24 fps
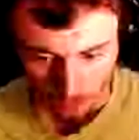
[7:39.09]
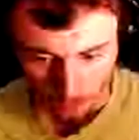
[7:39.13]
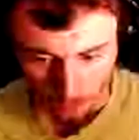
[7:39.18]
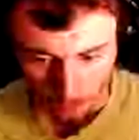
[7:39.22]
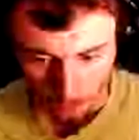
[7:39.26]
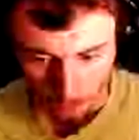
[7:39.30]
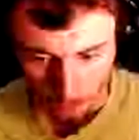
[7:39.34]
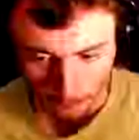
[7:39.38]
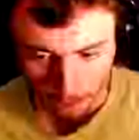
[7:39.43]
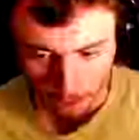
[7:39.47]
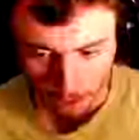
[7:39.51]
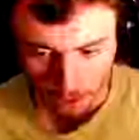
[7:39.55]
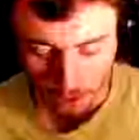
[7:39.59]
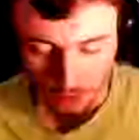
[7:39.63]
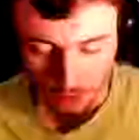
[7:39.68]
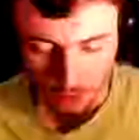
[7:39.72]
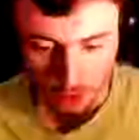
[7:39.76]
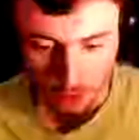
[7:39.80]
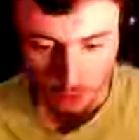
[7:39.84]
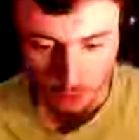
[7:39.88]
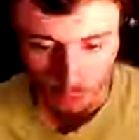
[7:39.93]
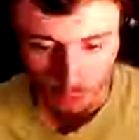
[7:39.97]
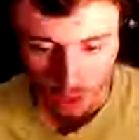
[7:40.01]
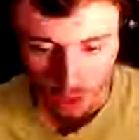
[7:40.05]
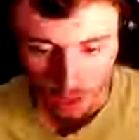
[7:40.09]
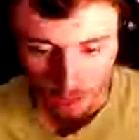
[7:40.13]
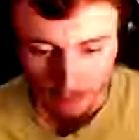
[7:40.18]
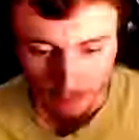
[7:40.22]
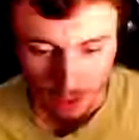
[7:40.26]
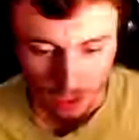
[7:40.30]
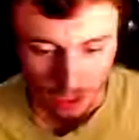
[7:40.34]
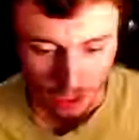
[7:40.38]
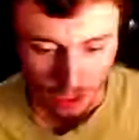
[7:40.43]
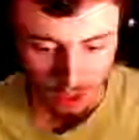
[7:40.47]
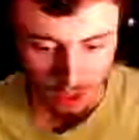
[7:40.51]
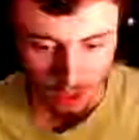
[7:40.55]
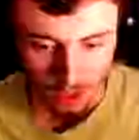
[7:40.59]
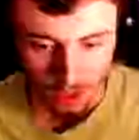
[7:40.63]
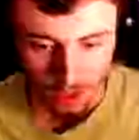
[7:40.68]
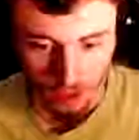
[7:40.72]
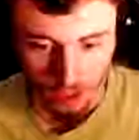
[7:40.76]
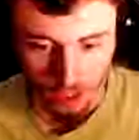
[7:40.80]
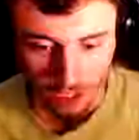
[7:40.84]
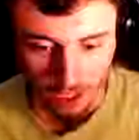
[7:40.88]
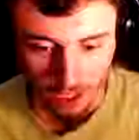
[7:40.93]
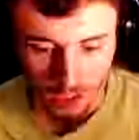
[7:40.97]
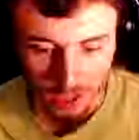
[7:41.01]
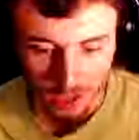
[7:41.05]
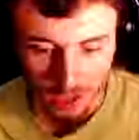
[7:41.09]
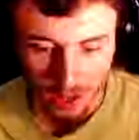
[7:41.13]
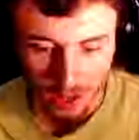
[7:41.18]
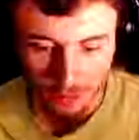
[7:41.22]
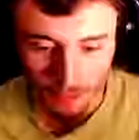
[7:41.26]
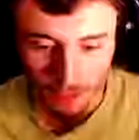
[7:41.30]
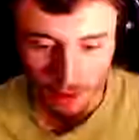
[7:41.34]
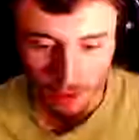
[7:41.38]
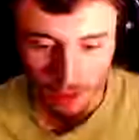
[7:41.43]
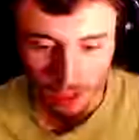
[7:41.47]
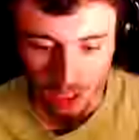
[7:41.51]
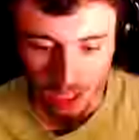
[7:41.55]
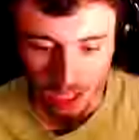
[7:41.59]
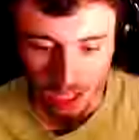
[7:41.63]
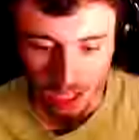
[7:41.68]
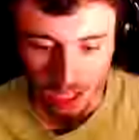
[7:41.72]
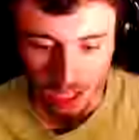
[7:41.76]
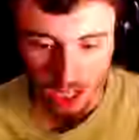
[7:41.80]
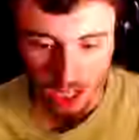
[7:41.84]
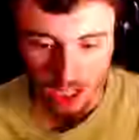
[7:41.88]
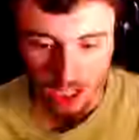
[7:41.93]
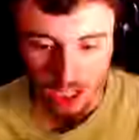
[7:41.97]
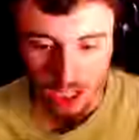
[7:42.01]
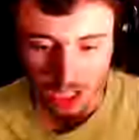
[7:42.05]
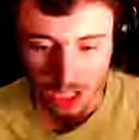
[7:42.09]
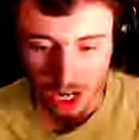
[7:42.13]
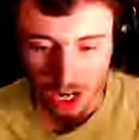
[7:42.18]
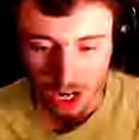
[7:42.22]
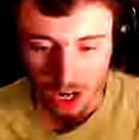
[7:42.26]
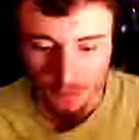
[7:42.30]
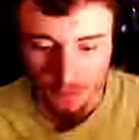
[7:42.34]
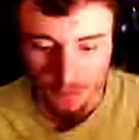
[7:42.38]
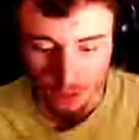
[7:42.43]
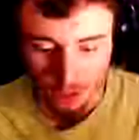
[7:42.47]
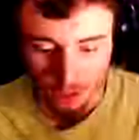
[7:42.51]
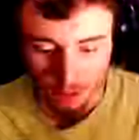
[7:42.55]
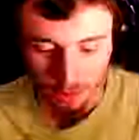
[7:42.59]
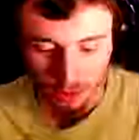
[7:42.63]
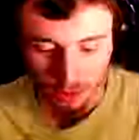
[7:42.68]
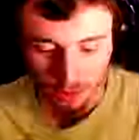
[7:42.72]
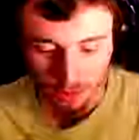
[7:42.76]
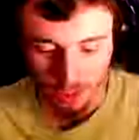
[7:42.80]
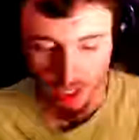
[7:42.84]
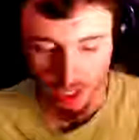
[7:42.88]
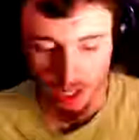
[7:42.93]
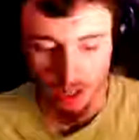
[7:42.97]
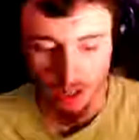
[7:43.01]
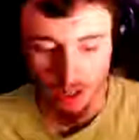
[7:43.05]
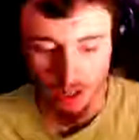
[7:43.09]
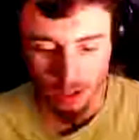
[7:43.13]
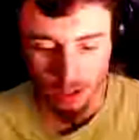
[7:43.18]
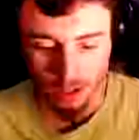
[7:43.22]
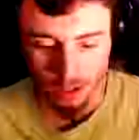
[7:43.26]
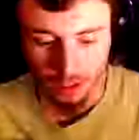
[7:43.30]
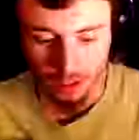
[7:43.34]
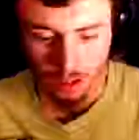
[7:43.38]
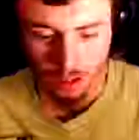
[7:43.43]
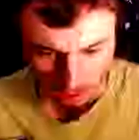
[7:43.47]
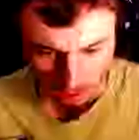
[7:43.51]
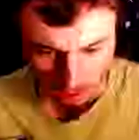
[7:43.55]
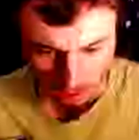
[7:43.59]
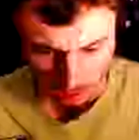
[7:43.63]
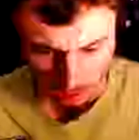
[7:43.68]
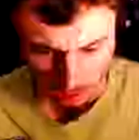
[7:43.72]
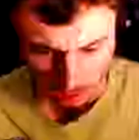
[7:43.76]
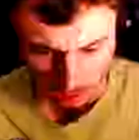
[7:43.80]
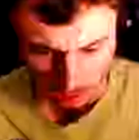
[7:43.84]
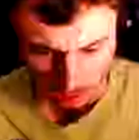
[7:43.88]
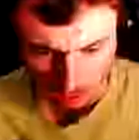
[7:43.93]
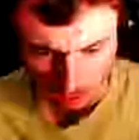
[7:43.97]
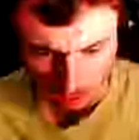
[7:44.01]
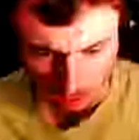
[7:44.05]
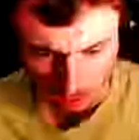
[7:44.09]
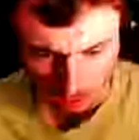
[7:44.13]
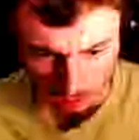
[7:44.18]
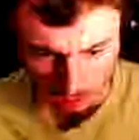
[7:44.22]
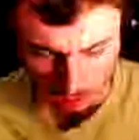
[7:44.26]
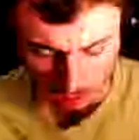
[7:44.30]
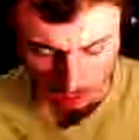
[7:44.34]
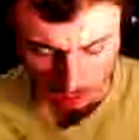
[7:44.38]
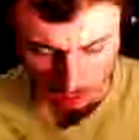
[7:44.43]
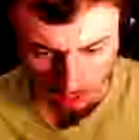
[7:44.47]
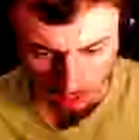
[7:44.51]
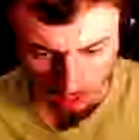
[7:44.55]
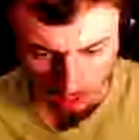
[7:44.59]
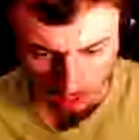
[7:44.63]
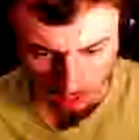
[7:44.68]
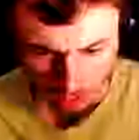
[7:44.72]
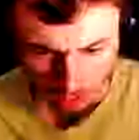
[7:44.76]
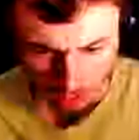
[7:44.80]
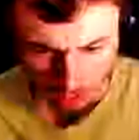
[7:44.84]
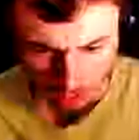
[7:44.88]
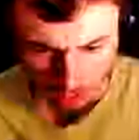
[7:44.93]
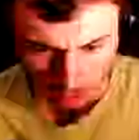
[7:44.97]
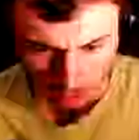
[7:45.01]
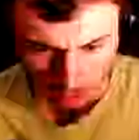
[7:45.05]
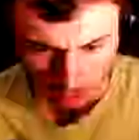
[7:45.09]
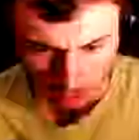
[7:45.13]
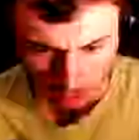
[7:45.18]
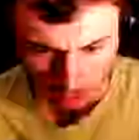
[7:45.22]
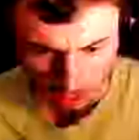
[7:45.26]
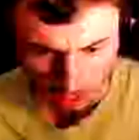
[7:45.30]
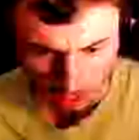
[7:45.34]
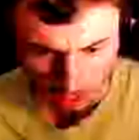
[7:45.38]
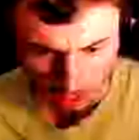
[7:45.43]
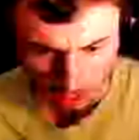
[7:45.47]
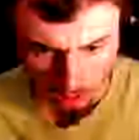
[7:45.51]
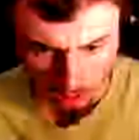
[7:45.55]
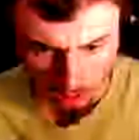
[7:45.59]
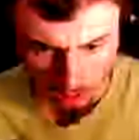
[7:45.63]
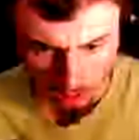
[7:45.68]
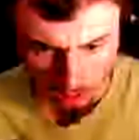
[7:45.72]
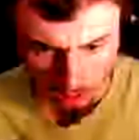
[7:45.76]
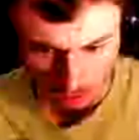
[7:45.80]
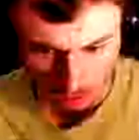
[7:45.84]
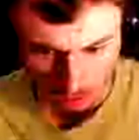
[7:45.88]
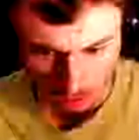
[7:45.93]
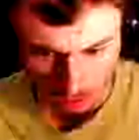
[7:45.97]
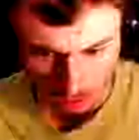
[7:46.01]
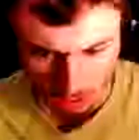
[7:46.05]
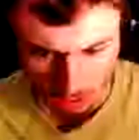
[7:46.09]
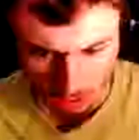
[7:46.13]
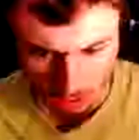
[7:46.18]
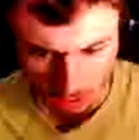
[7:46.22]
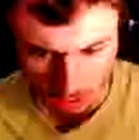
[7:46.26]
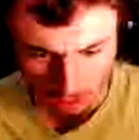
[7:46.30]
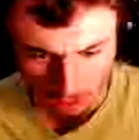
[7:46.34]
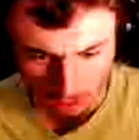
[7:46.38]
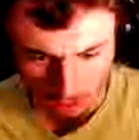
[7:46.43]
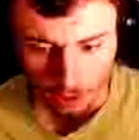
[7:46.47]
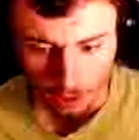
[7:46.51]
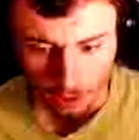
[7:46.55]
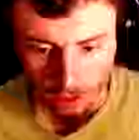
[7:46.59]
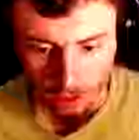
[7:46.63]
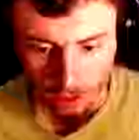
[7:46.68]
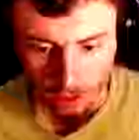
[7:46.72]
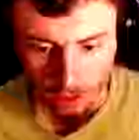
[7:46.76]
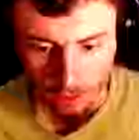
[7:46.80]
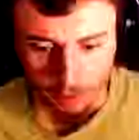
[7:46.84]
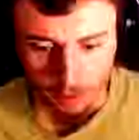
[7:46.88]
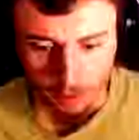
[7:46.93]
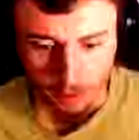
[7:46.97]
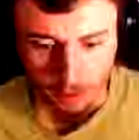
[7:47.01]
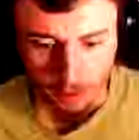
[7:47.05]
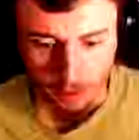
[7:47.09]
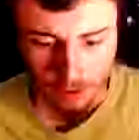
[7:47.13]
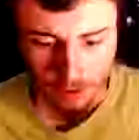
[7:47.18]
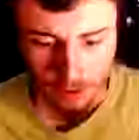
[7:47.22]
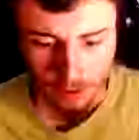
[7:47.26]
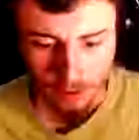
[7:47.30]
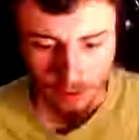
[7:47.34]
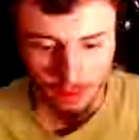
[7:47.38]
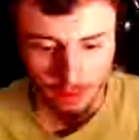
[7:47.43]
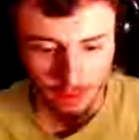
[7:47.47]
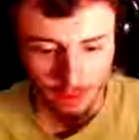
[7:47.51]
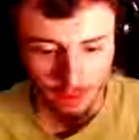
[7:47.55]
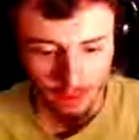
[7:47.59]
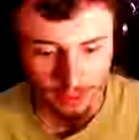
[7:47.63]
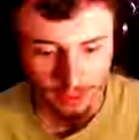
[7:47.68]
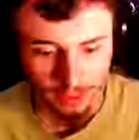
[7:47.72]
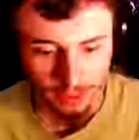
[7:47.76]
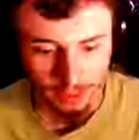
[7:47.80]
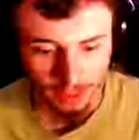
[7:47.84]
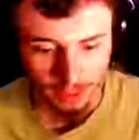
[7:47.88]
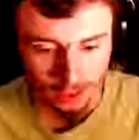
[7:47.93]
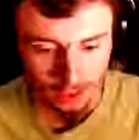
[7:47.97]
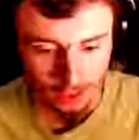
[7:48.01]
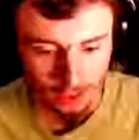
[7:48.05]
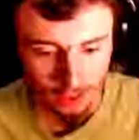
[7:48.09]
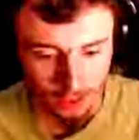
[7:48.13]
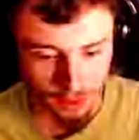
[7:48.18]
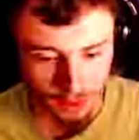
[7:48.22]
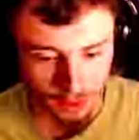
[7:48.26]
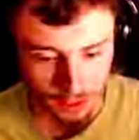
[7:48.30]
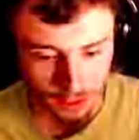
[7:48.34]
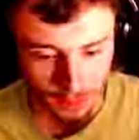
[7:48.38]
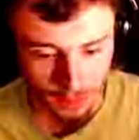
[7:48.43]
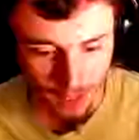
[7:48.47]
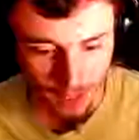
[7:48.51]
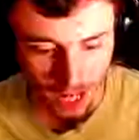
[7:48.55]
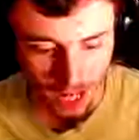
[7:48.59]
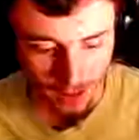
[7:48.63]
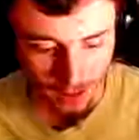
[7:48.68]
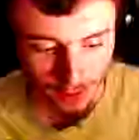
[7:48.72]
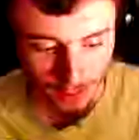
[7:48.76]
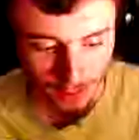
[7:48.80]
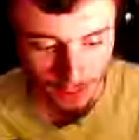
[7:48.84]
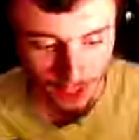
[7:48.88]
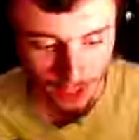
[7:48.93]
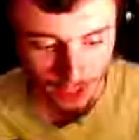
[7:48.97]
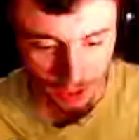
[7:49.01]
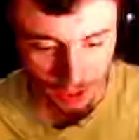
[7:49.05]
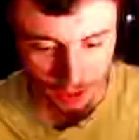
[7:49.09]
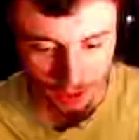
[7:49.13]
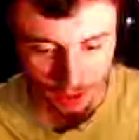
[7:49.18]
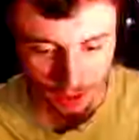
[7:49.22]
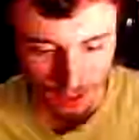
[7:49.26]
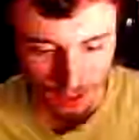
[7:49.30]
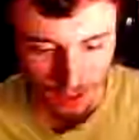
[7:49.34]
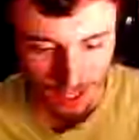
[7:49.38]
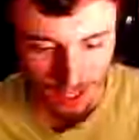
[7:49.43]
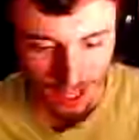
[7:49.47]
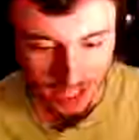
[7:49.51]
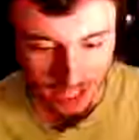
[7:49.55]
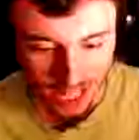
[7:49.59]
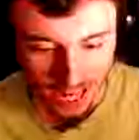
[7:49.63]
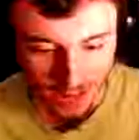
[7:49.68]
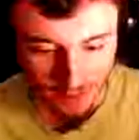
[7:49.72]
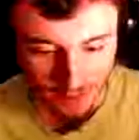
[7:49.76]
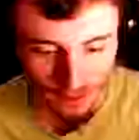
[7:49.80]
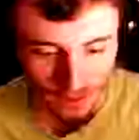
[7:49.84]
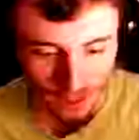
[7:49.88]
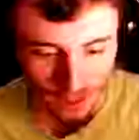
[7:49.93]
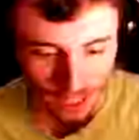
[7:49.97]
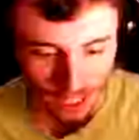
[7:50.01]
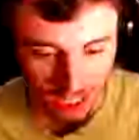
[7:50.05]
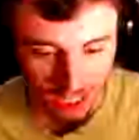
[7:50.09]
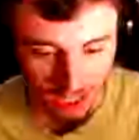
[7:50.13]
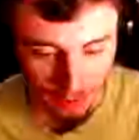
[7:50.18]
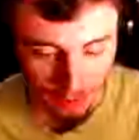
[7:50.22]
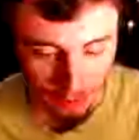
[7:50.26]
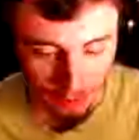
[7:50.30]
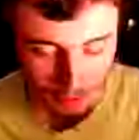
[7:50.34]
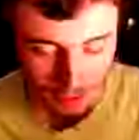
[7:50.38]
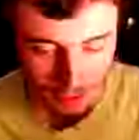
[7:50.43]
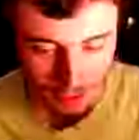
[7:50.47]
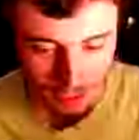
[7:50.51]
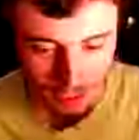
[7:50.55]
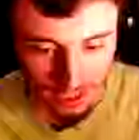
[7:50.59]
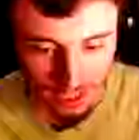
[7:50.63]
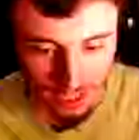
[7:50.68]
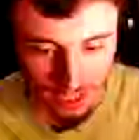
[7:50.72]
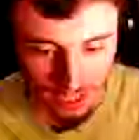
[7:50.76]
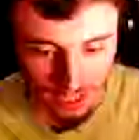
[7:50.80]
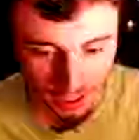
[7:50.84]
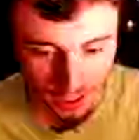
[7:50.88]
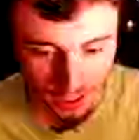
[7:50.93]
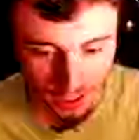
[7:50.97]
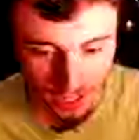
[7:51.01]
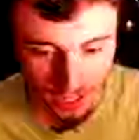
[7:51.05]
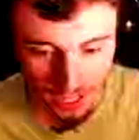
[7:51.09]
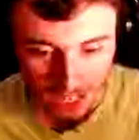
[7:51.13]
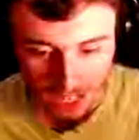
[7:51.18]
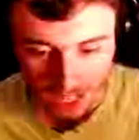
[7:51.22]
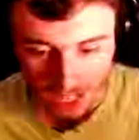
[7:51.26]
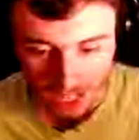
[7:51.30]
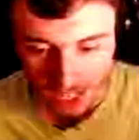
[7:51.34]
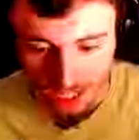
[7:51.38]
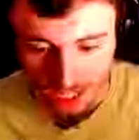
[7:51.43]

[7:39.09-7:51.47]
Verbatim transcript: There's only one picture and it's not really a dome, it's more of an arc. Can you tell me the picture and the symbols? Well, the picture is some type of animal with a duck's head